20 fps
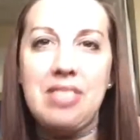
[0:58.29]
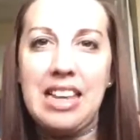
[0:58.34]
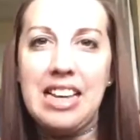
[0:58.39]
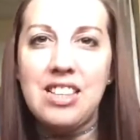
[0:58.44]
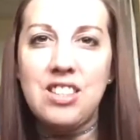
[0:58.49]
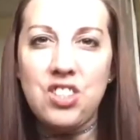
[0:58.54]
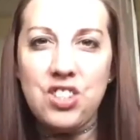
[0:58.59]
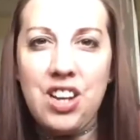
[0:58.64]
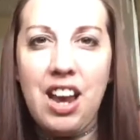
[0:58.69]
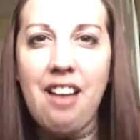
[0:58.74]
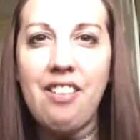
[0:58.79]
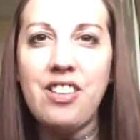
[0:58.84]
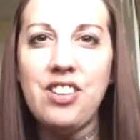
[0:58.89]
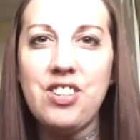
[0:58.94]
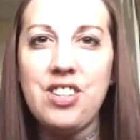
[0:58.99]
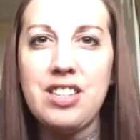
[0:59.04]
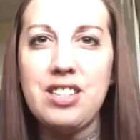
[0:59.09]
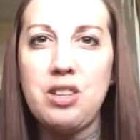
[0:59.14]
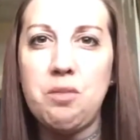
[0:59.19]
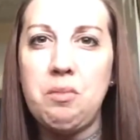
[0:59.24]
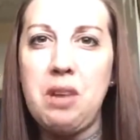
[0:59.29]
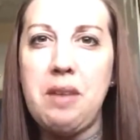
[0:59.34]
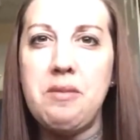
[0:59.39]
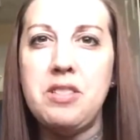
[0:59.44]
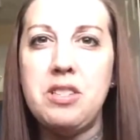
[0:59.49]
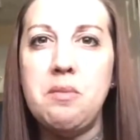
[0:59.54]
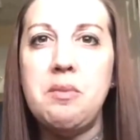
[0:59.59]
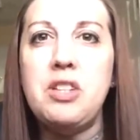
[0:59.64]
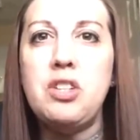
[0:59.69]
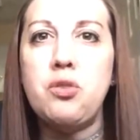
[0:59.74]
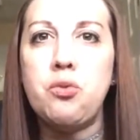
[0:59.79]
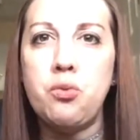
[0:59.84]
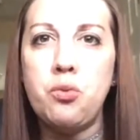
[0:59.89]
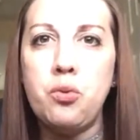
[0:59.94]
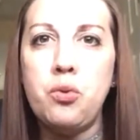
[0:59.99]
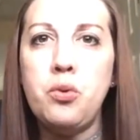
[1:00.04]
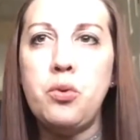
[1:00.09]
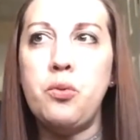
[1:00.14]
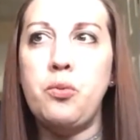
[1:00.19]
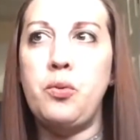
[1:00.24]
It's challenging sometimes to be
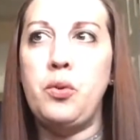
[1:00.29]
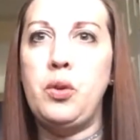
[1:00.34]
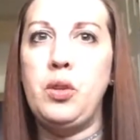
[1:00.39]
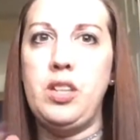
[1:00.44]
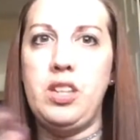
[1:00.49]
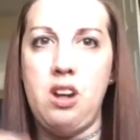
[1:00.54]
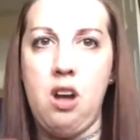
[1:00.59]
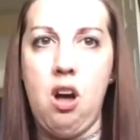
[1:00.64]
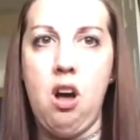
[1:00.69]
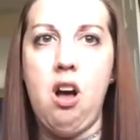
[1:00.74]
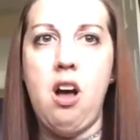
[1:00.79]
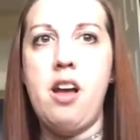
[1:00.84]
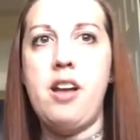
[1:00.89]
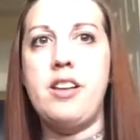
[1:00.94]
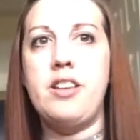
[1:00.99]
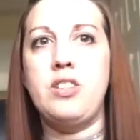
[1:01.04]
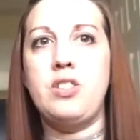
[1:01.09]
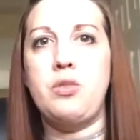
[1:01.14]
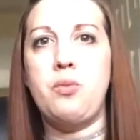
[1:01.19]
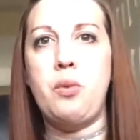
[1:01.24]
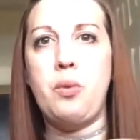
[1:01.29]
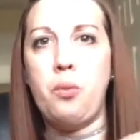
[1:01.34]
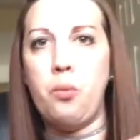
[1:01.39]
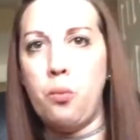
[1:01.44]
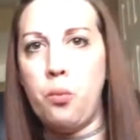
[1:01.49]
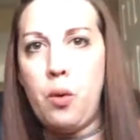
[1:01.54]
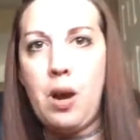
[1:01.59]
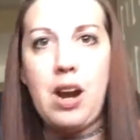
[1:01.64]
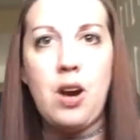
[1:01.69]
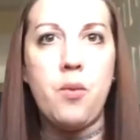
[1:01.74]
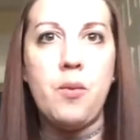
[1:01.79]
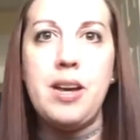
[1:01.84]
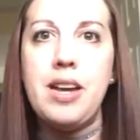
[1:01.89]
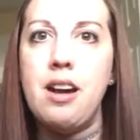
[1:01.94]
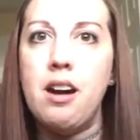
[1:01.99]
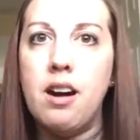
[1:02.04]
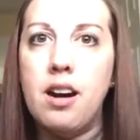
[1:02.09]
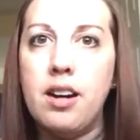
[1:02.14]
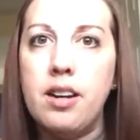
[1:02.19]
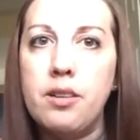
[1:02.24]
truthful and honest with where we
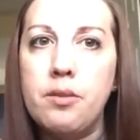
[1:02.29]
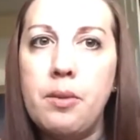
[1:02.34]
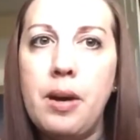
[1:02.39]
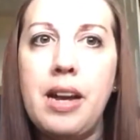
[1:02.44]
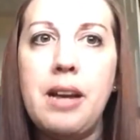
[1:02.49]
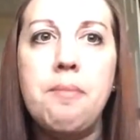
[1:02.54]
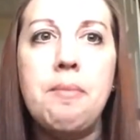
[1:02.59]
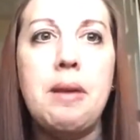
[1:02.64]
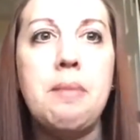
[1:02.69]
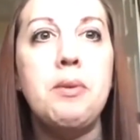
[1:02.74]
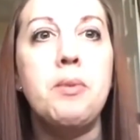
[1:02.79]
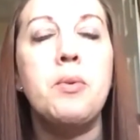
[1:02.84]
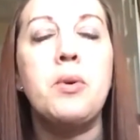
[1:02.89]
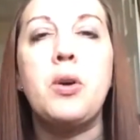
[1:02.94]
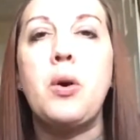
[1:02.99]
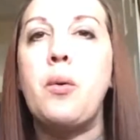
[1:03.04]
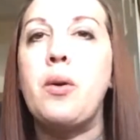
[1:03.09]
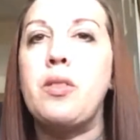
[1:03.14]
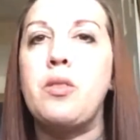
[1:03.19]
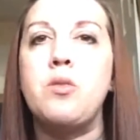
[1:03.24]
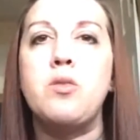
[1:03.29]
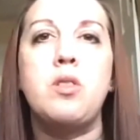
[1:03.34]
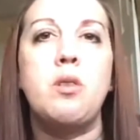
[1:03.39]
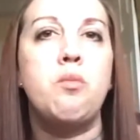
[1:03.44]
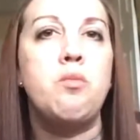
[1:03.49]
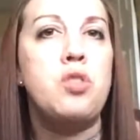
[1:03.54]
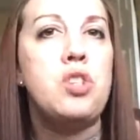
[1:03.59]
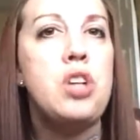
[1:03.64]
are, right? Maybe we're going through something